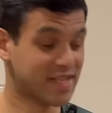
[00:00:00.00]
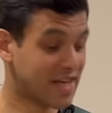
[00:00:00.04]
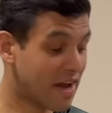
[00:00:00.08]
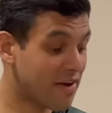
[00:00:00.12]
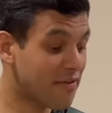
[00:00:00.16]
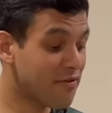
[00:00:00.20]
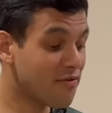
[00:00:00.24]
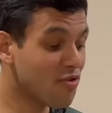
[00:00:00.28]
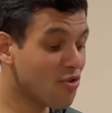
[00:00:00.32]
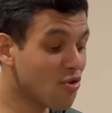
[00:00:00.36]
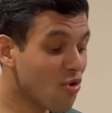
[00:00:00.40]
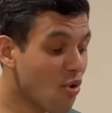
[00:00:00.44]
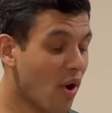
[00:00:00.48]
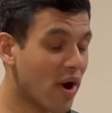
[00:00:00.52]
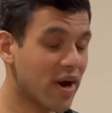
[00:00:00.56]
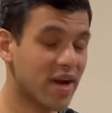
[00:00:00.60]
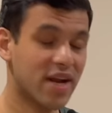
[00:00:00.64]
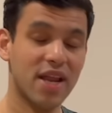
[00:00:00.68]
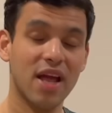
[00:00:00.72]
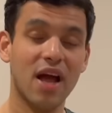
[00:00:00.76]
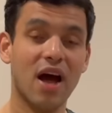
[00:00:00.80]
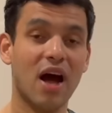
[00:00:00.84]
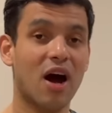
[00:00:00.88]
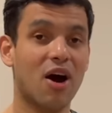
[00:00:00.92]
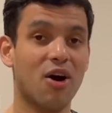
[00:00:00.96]
I have no
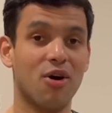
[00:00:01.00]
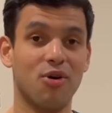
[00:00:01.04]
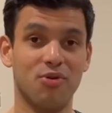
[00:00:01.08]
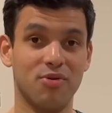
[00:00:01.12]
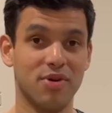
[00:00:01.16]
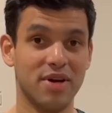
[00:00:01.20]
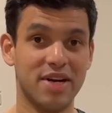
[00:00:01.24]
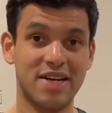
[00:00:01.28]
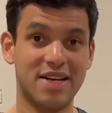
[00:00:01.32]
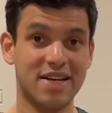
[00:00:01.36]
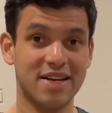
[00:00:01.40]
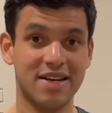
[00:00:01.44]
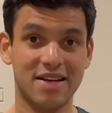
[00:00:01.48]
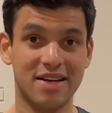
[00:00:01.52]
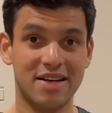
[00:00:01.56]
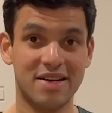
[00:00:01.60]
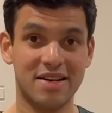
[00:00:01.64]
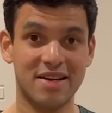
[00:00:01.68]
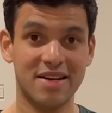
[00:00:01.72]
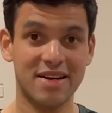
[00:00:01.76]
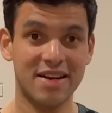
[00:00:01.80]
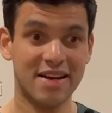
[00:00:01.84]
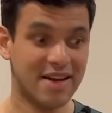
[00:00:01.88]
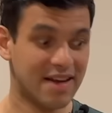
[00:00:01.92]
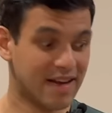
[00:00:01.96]
idea how it
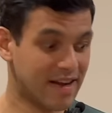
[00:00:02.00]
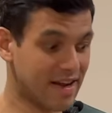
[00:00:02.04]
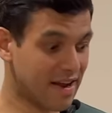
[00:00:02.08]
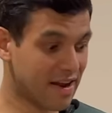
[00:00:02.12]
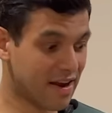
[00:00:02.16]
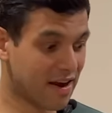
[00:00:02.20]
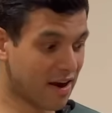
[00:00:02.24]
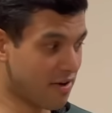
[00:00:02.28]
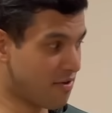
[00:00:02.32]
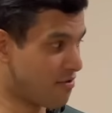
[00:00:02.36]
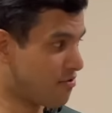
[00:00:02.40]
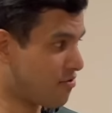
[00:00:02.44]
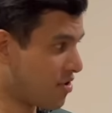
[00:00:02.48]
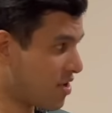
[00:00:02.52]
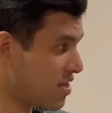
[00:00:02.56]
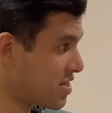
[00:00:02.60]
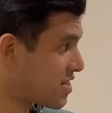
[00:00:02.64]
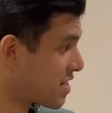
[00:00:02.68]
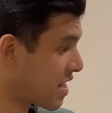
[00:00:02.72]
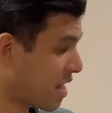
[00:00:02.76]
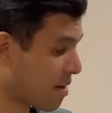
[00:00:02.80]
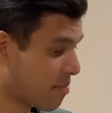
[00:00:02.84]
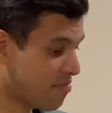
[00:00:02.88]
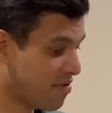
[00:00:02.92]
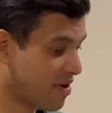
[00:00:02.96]
converts
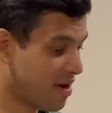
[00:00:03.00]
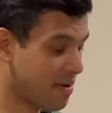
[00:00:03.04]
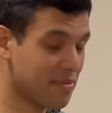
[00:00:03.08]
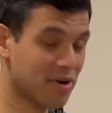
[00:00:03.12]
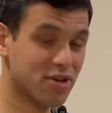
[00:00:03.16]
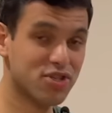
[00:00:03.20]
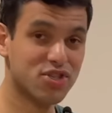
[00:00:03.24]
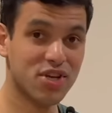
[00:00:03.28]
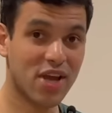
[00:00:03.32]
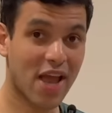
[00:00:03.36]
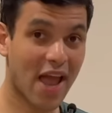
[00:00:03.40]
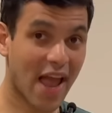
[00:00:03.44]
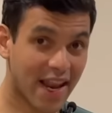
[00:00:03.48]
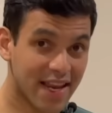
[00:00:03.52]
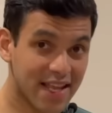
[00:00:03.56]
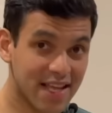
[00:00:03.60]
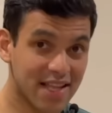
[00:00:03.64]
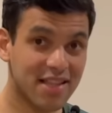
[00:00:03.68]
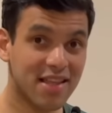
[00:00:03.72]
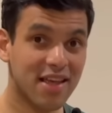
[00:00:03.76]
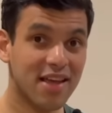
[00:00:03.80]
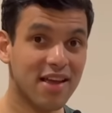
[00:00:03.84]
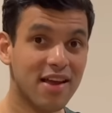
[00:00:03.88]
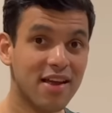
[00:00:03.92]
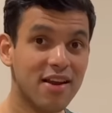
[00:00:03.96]
like pretty much
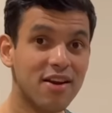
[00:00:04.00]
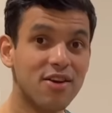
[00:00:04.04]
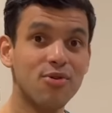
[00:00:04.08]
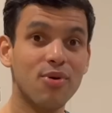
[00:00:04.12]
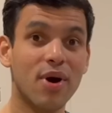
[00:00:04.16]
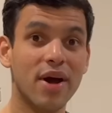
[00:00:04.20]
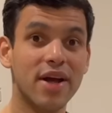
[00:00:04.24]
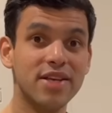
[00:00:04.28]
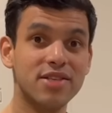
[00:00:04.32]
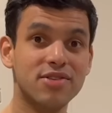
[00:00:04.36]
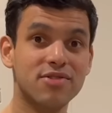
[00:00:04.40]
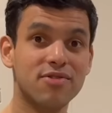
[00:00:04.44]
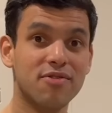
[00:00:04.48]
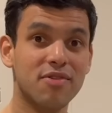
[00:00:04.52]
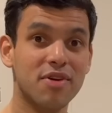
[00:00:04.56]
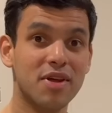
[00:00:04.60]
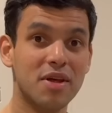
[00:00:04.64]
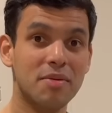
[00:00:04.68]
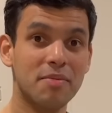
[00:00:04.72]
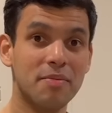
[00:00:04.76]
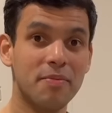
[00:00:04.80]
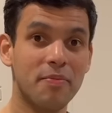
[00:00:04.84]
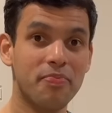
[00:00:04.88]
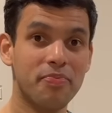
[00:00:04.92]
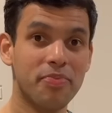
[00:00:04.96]
anything into ice
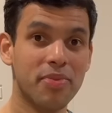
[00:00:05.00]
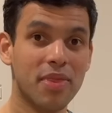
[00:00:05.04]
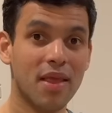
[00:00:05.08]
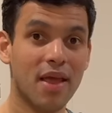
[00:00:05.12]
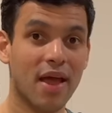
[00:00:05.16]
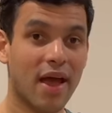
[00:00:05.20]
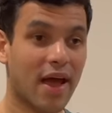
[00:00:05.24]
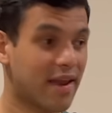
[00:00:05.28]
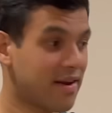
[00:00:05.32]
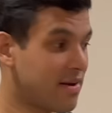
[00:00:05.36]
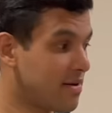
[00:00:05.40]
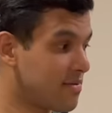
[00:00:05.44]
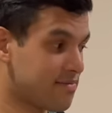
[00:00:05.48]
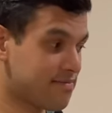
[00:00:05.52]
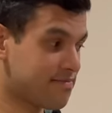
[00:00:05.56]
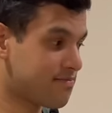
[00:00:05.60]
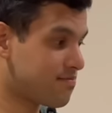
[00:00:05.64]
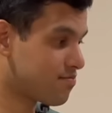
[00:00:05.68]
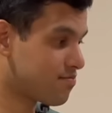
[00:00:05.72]
cream, and